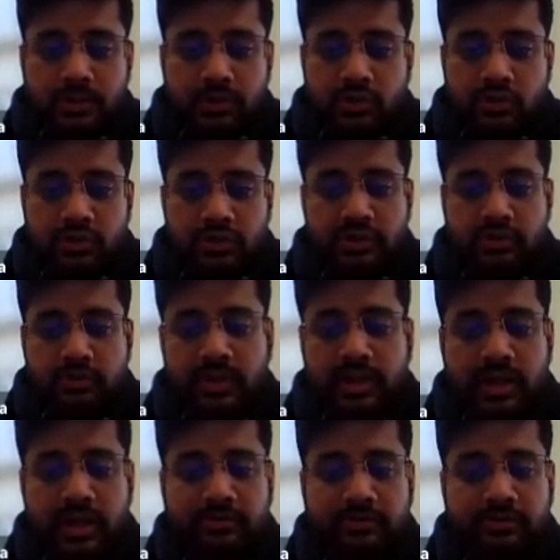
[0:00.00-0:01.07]
So since we
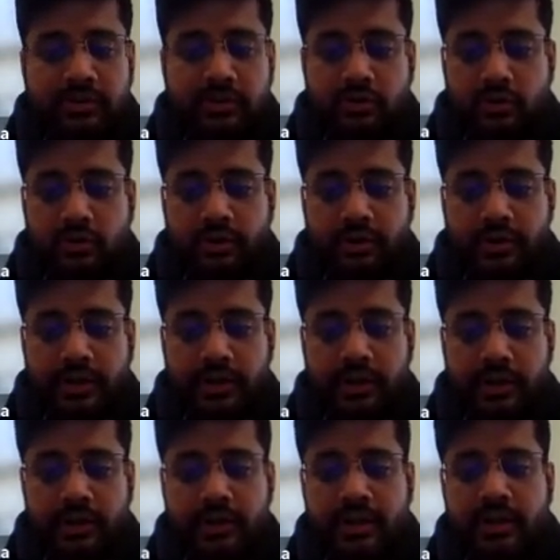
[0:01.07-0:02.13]
have this
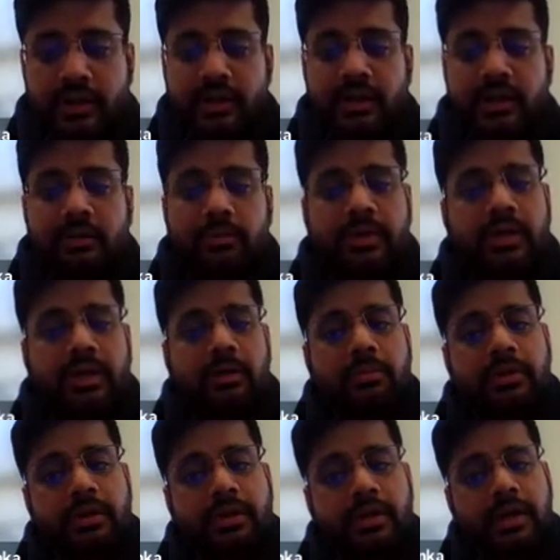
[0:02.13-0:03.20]
already, let me come
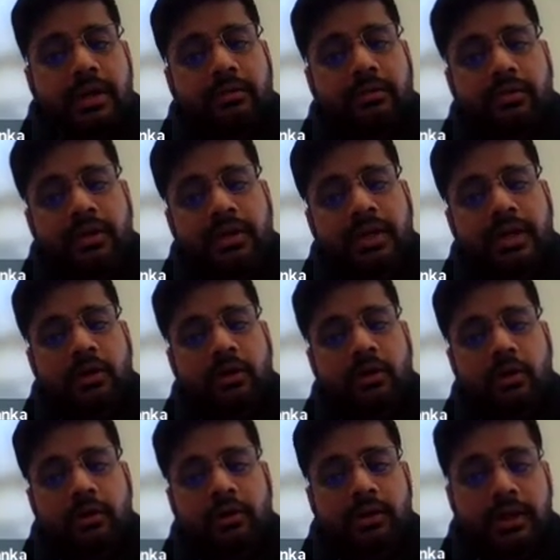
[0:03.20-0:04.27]
here and we click
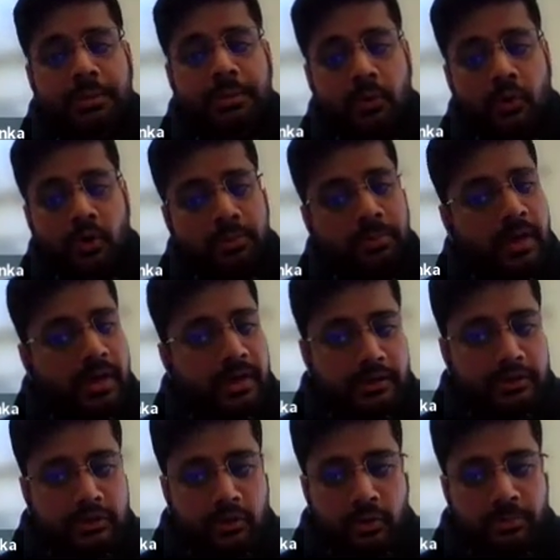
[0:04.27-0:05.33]
on the deploy
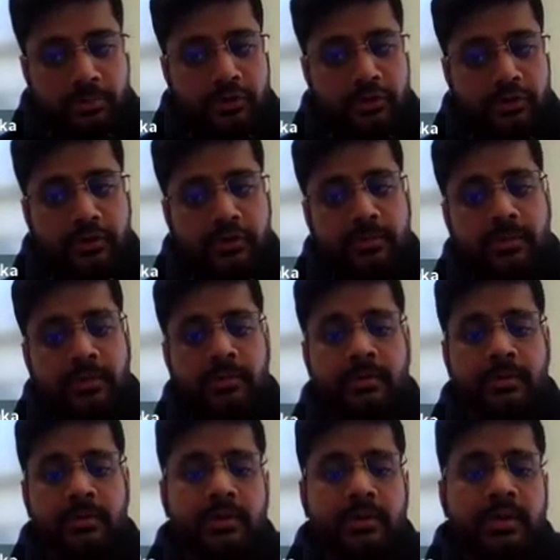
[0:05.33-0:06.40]
package option.
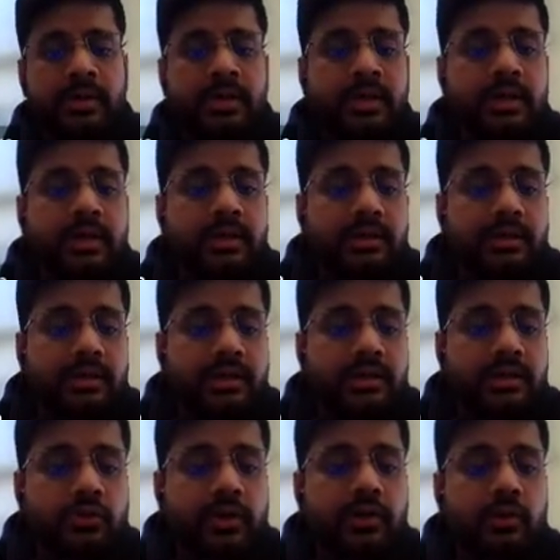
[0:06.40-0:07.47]
Here
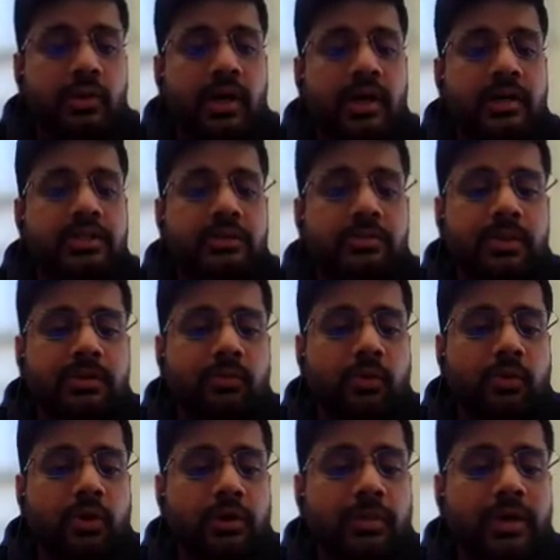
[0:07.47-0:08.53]
it's going to ask me
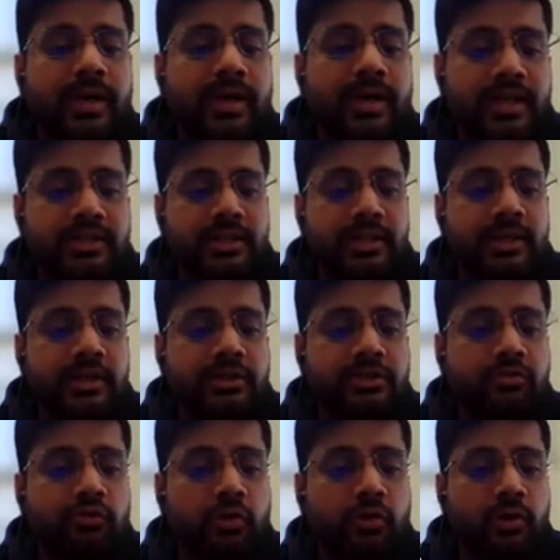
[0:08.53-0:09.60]
what my
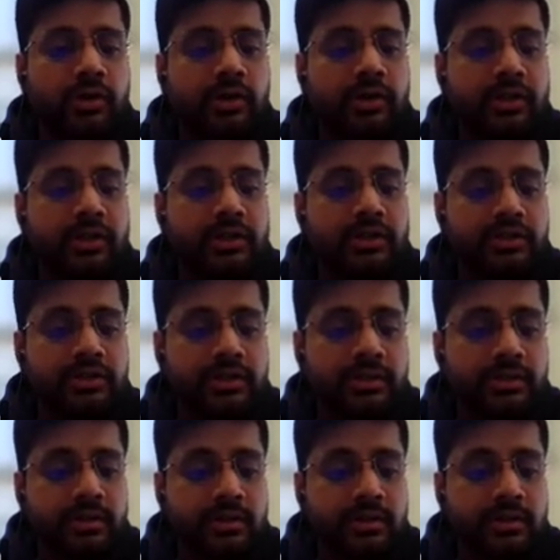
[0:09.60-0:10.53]
destination folder is.